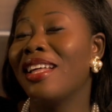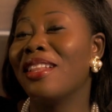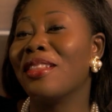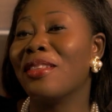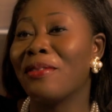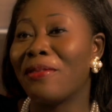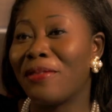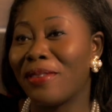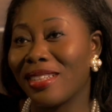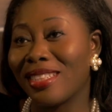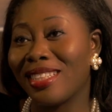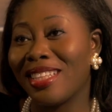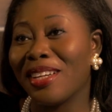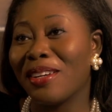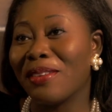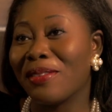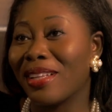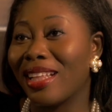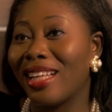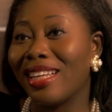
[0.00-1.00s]
In the first day
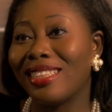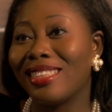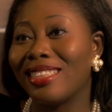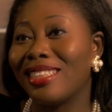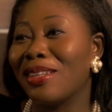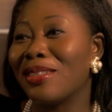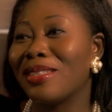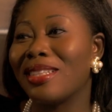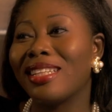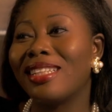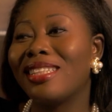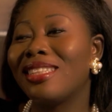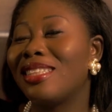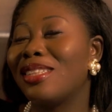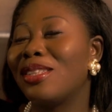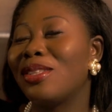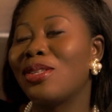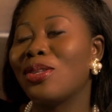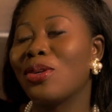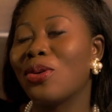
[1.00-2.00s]
of classes, I was like, this
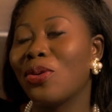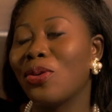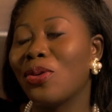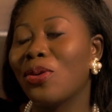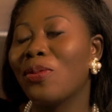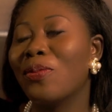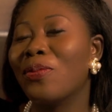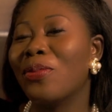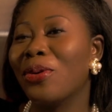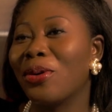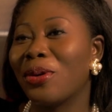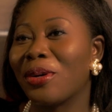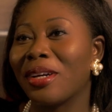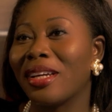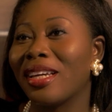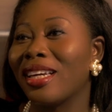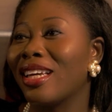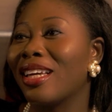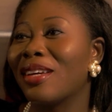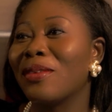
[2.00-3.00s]
is so
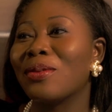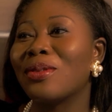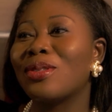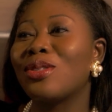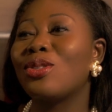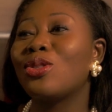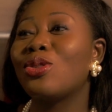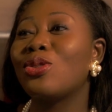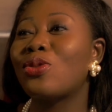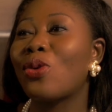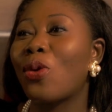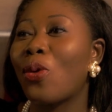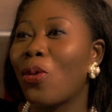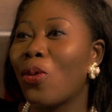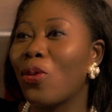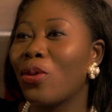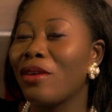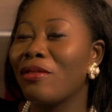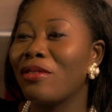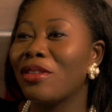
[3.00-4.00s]
boring. It was
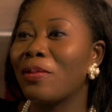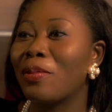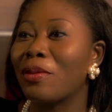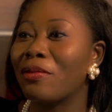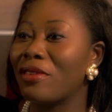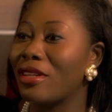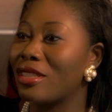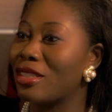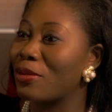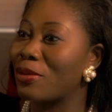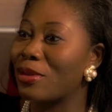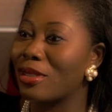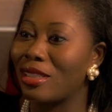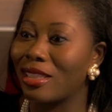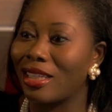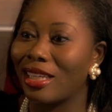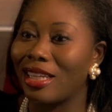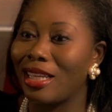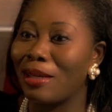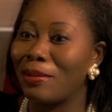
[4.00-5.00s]
so, even the professor was
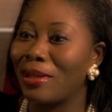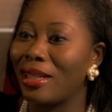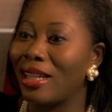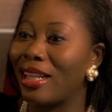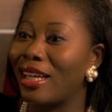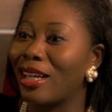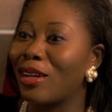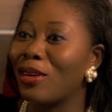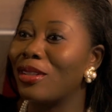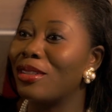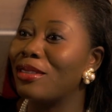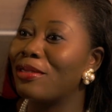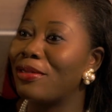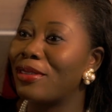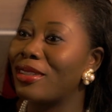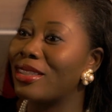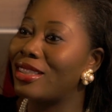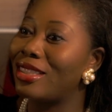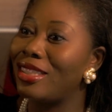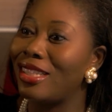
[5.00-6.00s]
looking at me like, on the
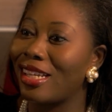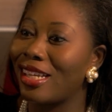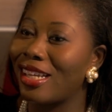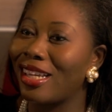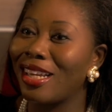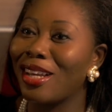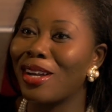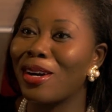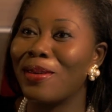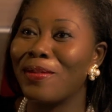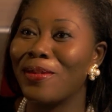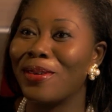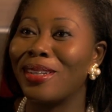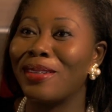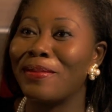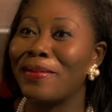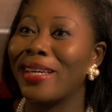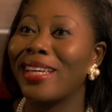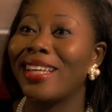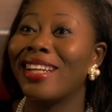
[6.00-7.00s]
first day, come
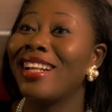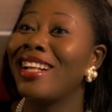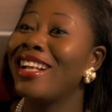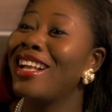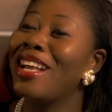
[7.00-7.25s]
on, man.